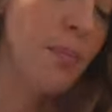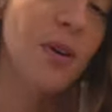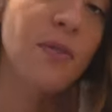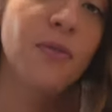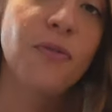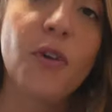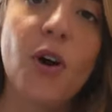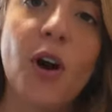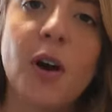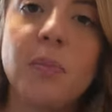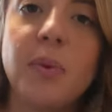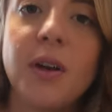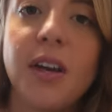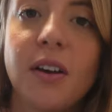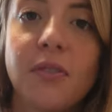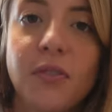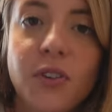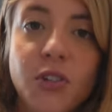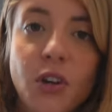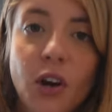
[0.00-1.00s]
Before
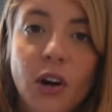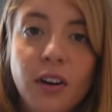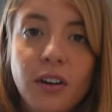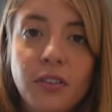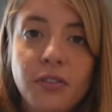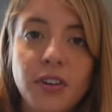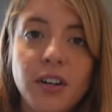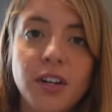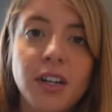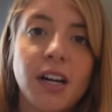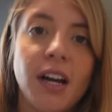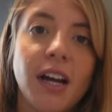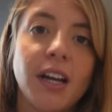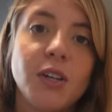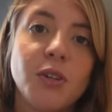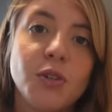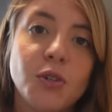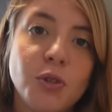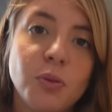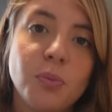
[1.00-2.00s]
being a photographer, I
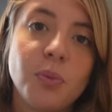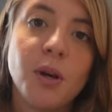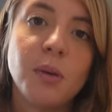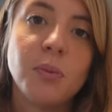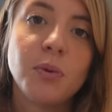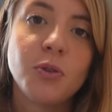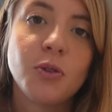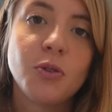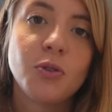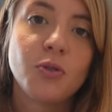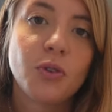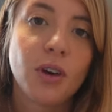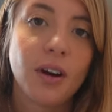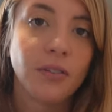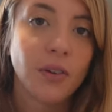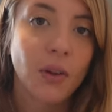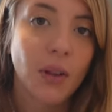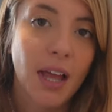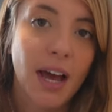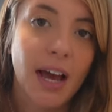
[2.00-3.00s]
used to be able to
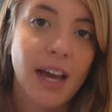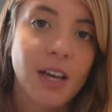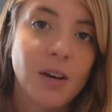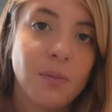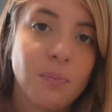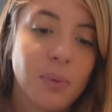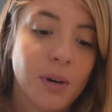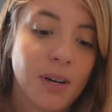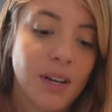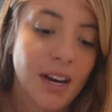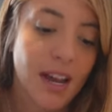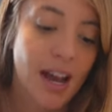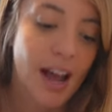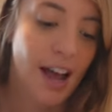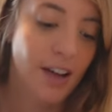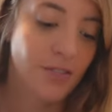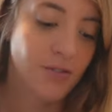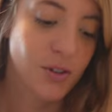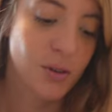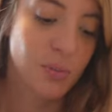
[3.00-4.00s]
travel light, but
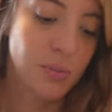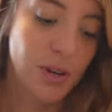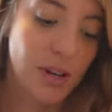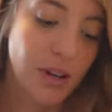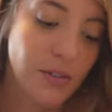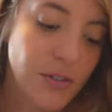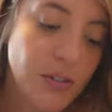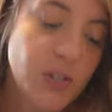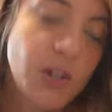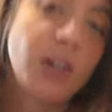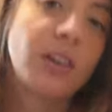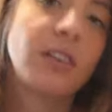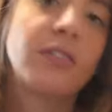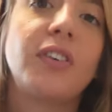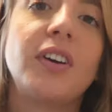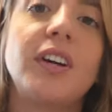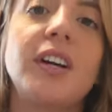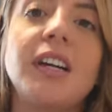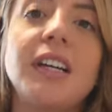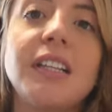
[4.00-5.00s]
after being a
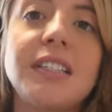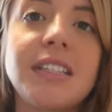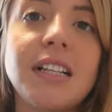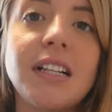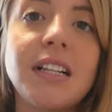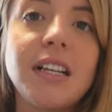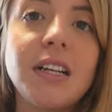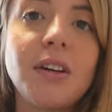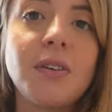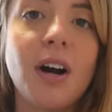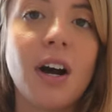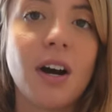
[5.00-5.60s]
photographer, it's a little